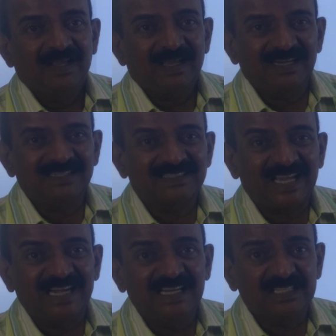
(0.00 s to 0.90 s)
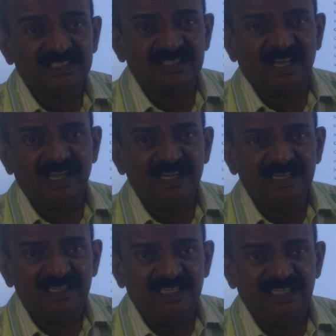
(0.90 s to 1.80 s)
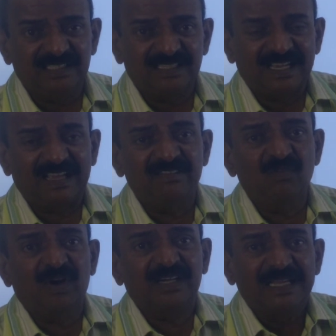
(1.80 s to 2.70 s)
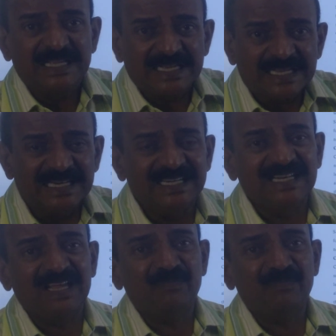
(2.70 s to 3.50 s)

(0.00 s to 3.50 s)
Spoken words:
and sandy soil is having what? Little